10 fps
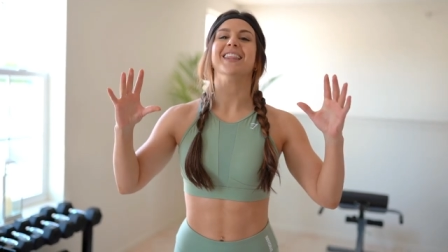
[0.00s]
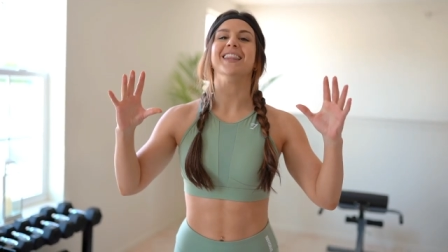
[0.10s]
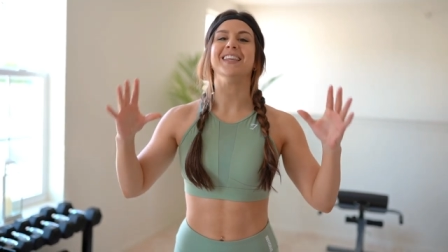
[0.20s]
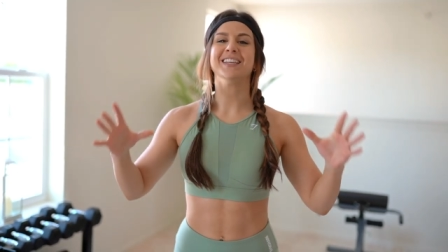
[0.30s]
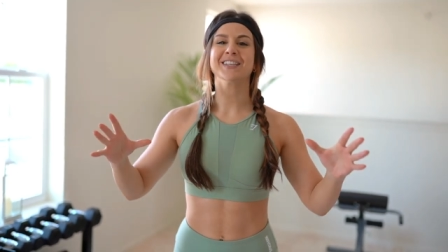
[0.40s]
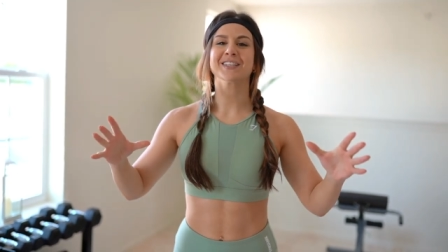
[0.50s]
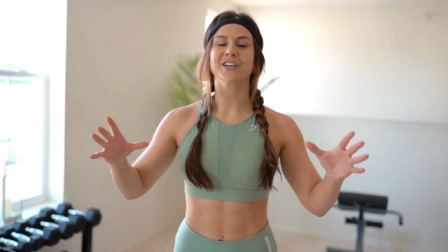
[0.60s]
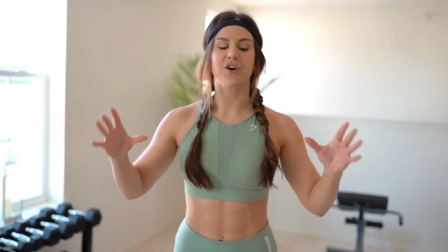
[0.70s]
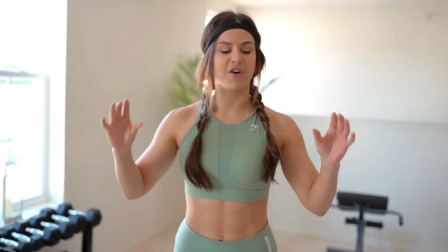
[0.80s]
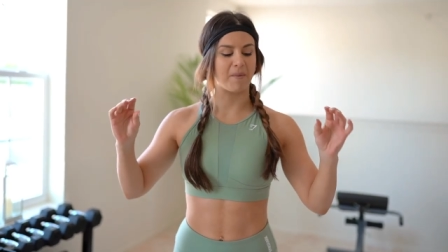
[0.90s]

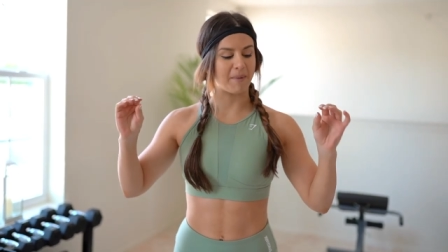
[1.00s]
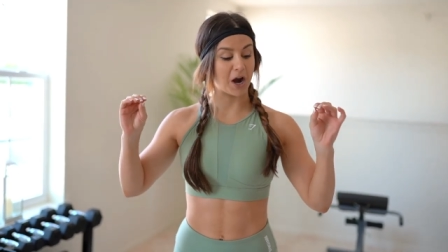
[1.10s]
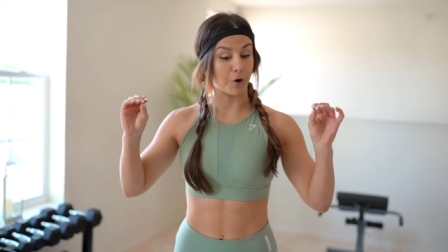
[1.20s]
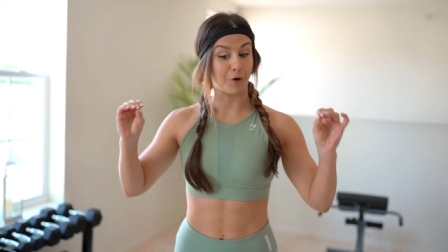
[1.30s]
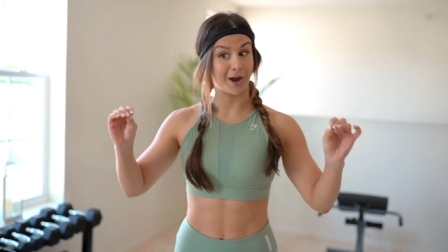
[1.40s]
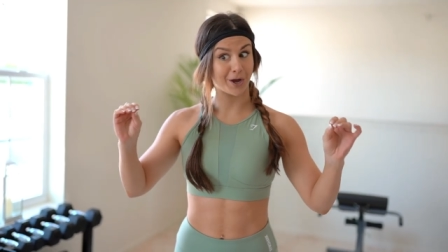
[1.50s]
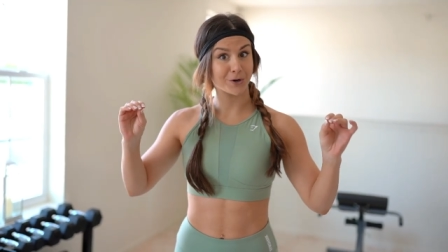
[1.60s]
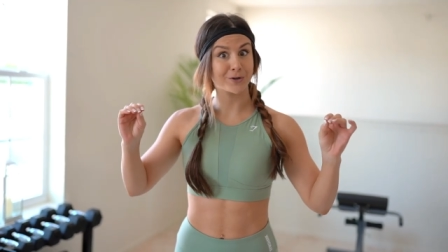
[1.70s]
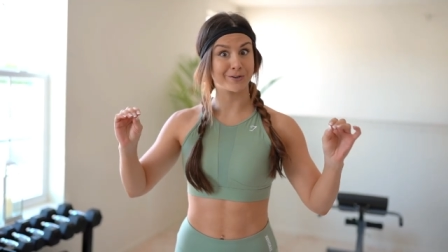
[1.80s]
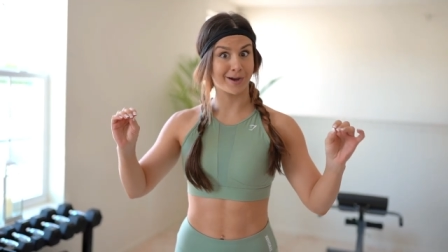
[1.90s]
These are my ride
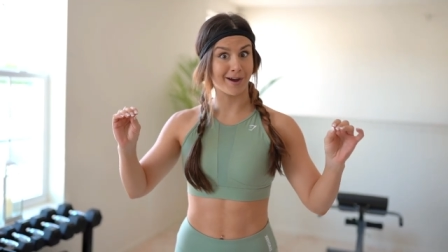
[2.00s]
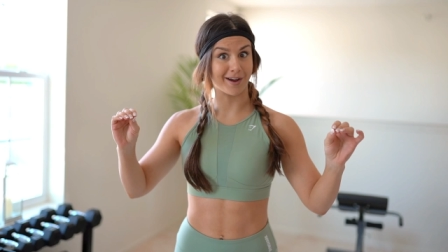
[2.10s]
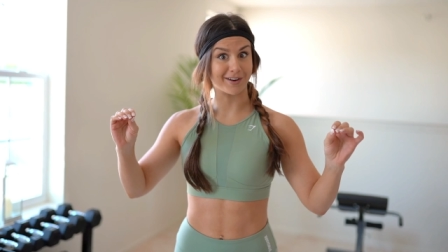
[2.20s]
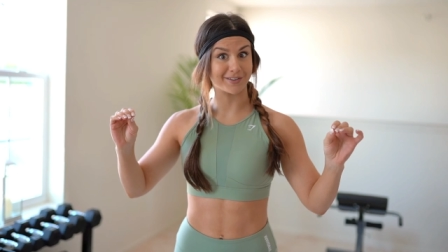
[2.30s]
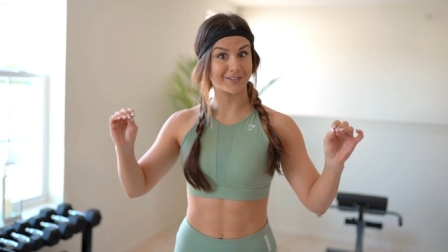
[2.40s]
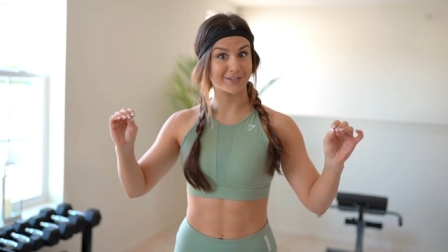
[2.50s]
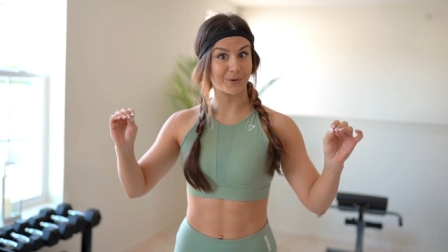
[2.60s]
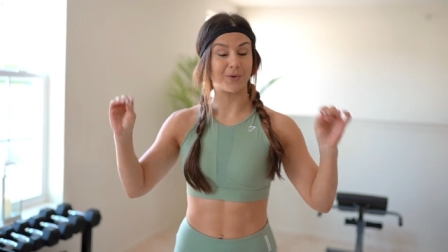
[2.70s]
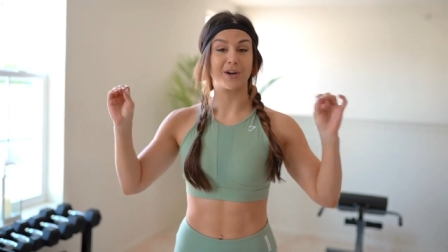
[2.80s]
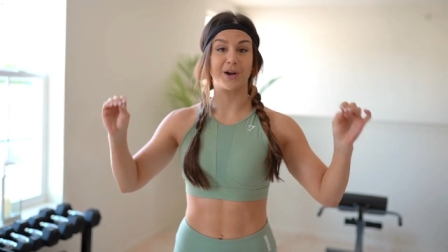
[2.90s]
or dies
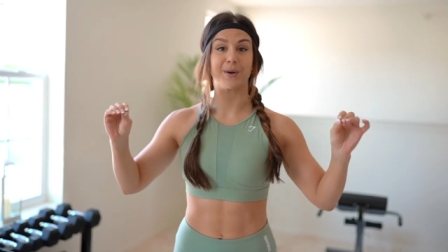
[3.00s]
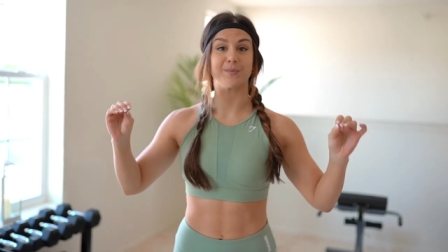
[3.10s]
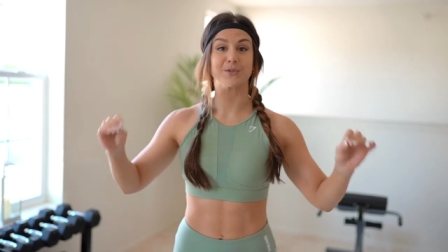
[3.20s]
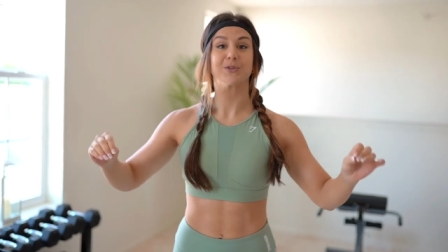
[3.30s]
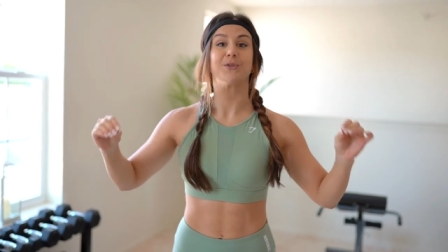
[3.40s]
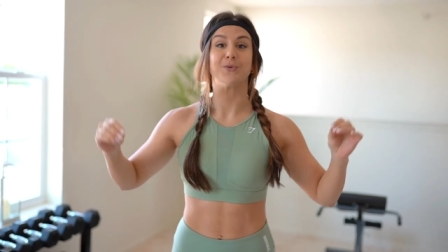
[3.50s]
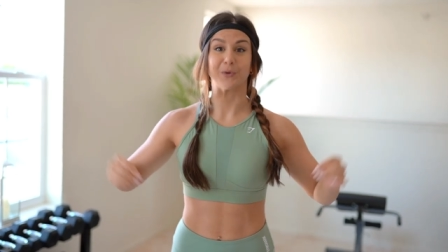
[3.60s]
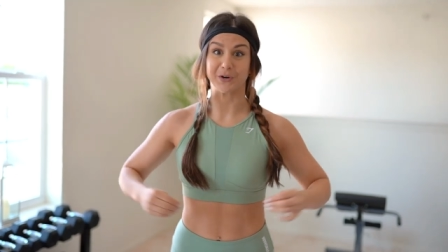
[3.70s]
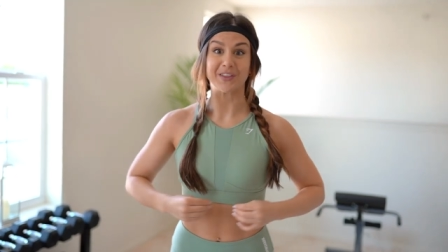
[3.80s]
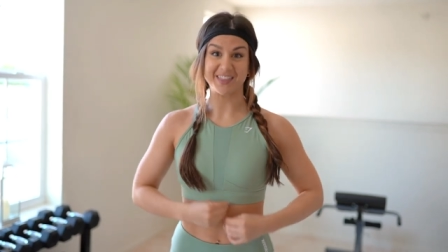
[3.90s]
when it comes to
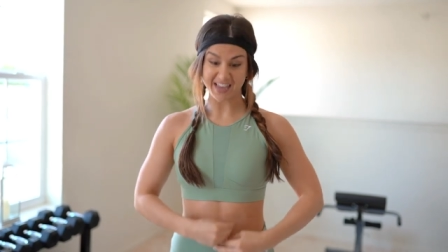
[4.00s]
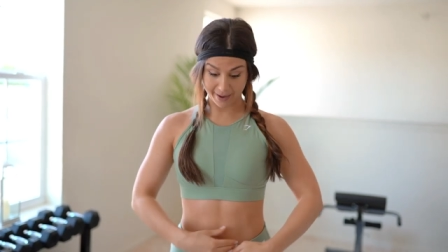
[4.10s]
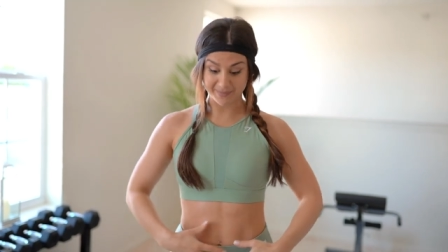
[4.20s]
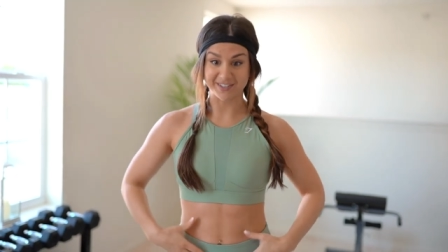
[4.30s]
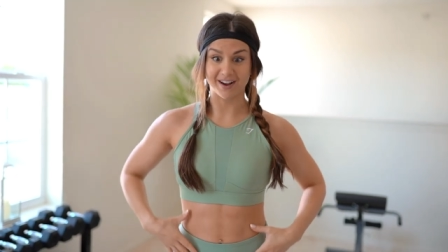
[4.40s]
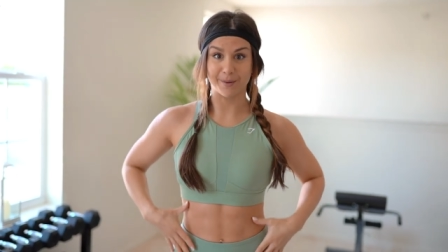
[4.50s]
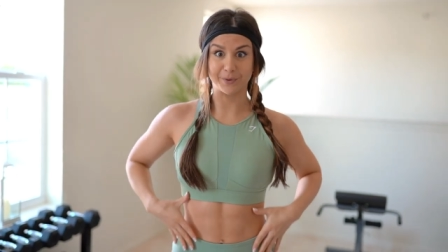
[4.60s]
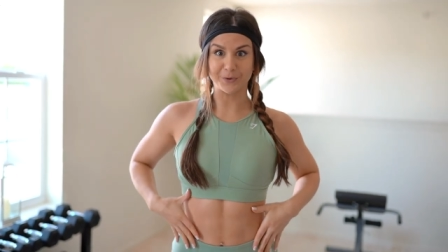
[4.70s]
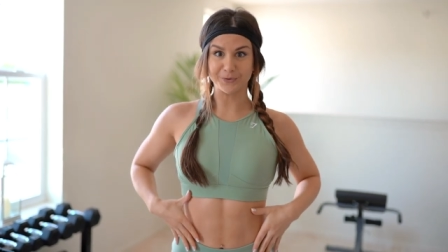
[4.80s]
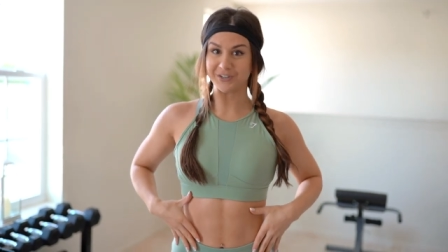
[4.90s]
working the
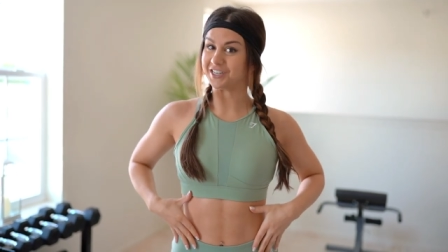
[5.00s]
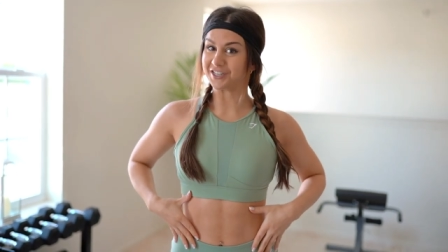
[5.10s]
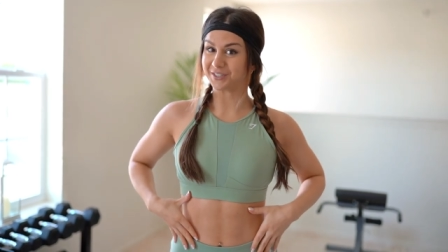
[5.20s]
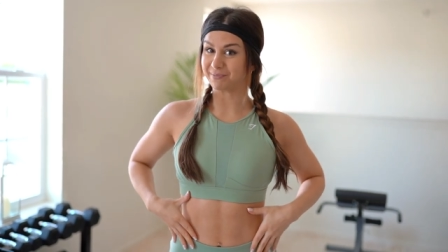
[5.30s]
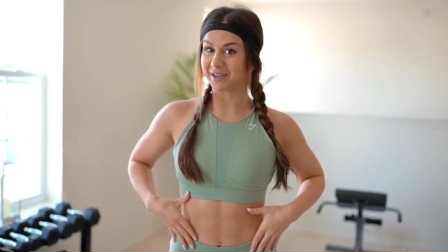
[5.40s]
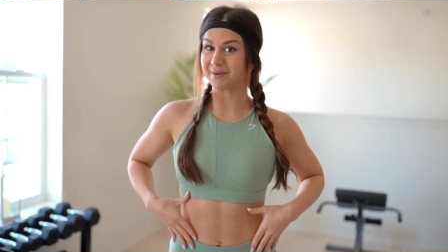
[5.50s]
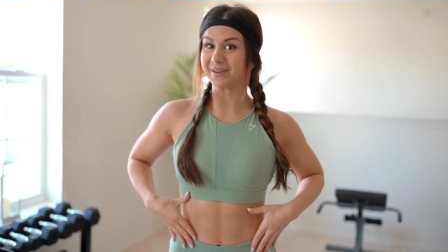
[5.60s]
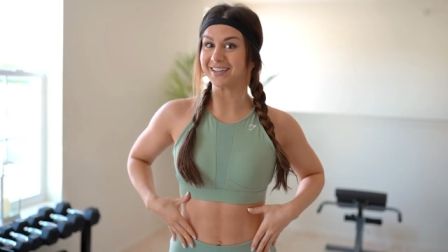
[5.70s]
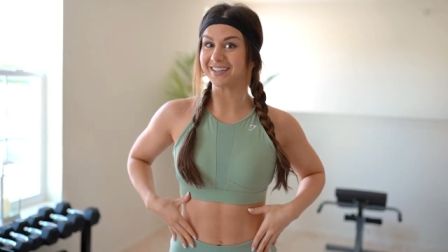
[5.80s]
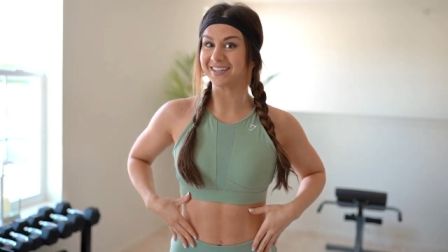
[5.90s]
abdominal region,
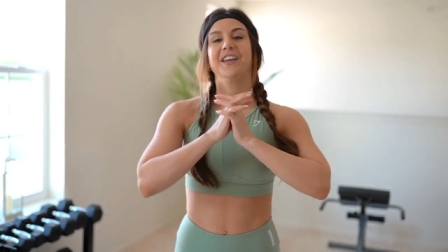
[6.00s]
baby.